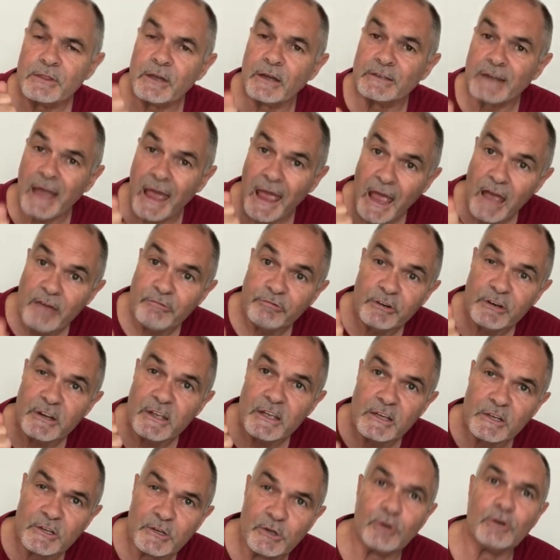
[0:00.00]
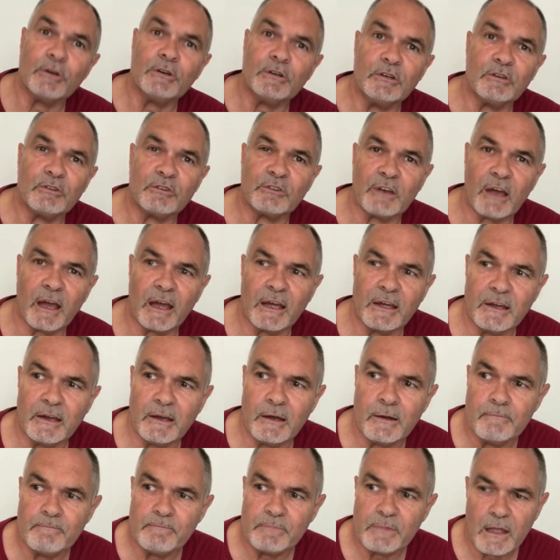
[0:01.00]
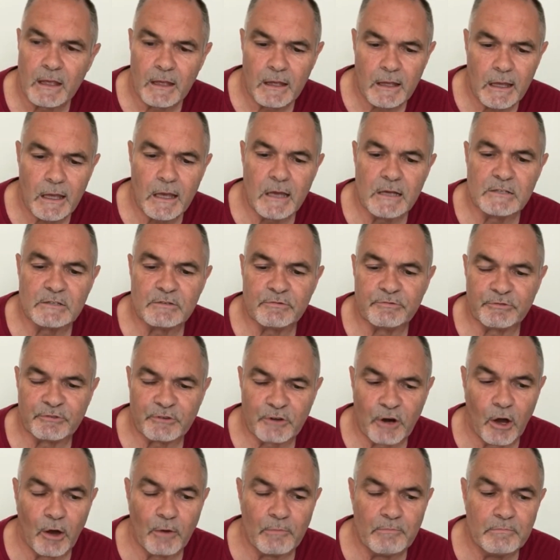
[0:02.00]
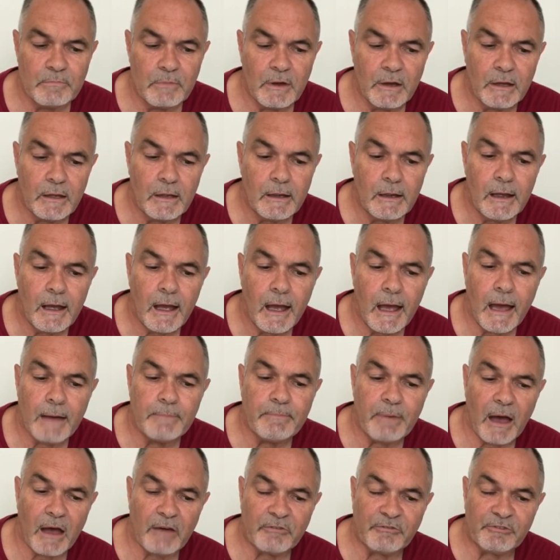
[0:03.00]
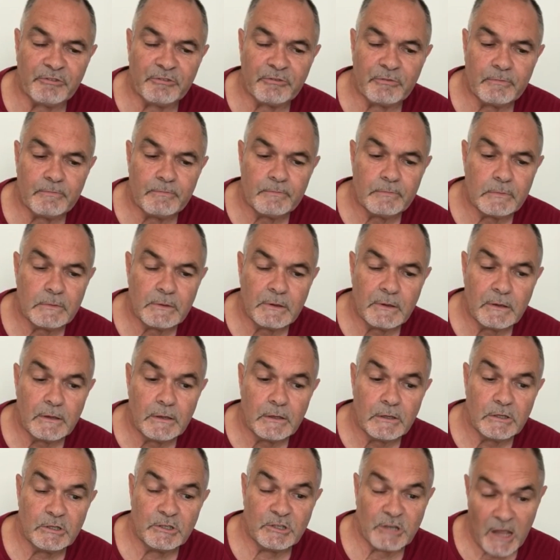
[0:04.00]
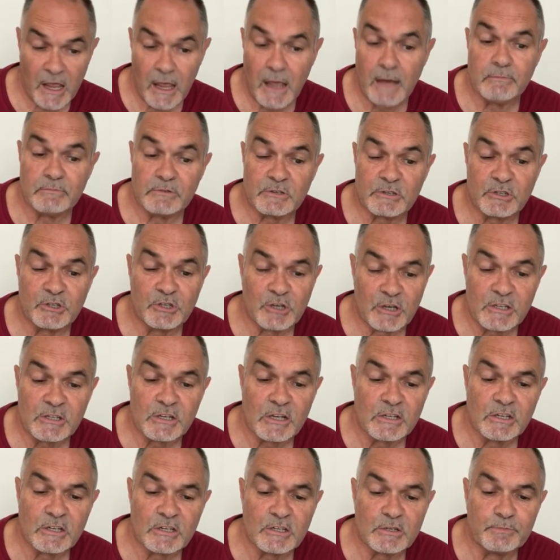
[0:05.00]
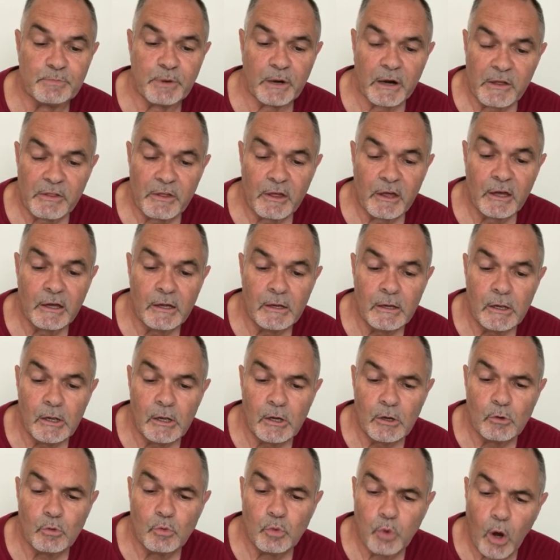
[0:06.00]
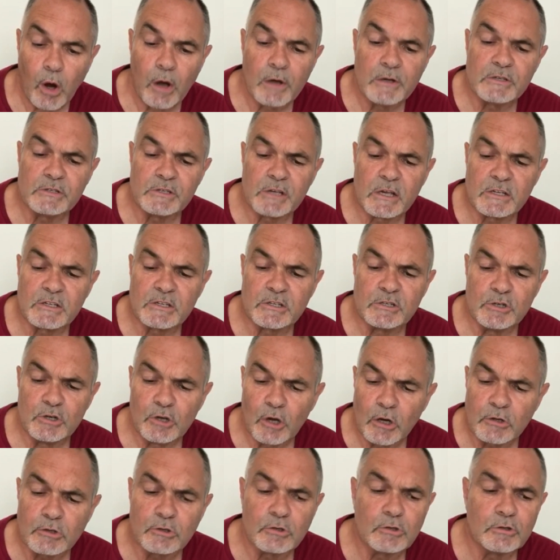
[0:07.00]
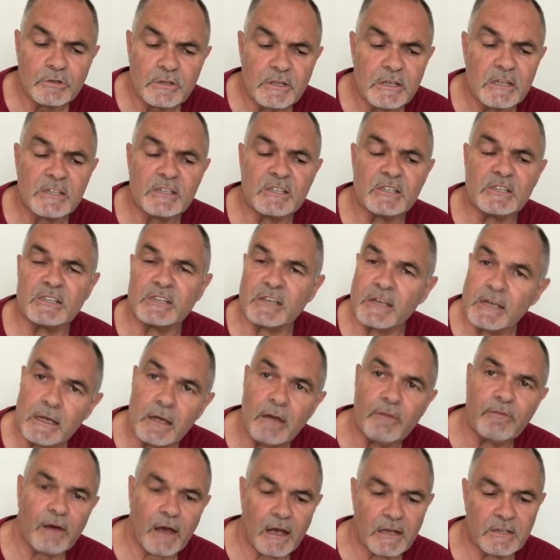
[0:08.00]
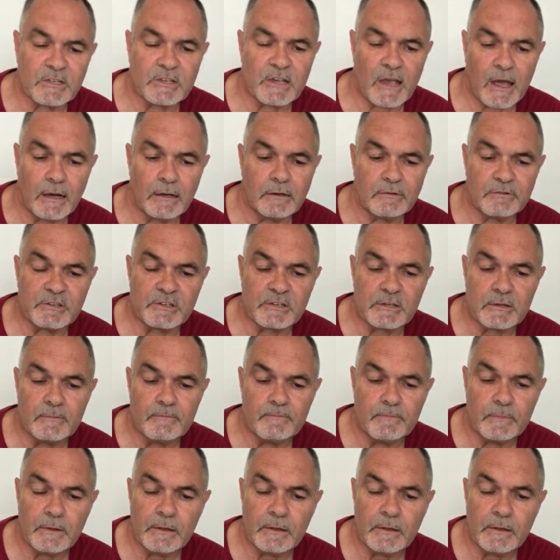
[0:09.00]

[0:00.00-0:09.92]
that every good thing is from above. James, Jesus' brother, warns us not to deceive ourselves.